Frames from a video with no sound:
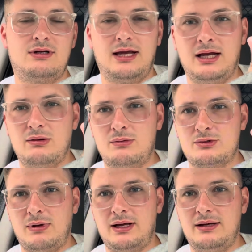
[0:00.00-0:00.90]
england was
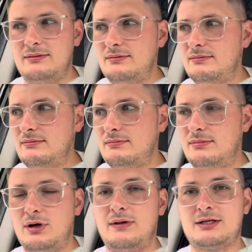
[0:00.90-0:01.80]
playing
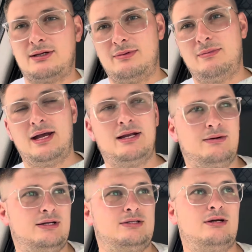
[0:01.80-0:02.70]
but that's going to be me
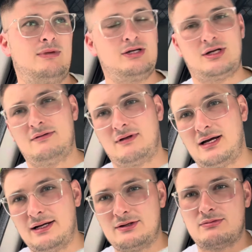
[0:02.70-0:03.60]
anyway so make sure you leave a
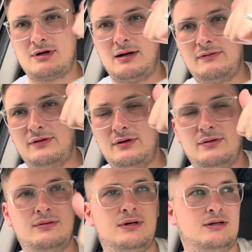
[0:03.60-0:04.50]
like subscribe if you're new and
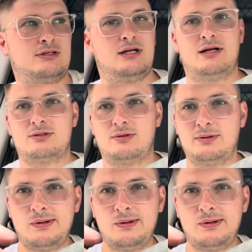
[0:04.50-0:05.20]
i'll see you in the next one